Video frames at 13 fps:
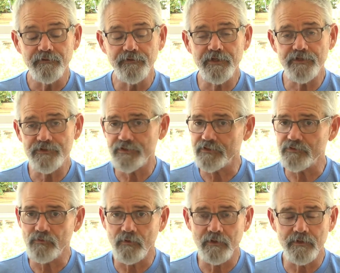this
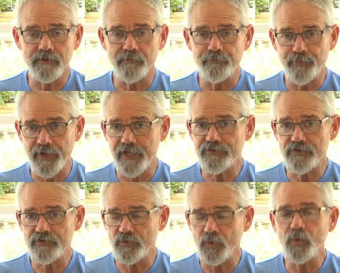is one of the
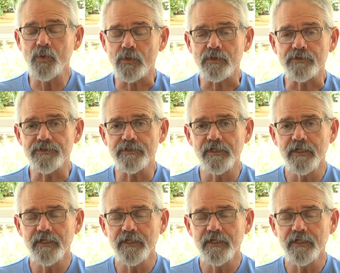best tools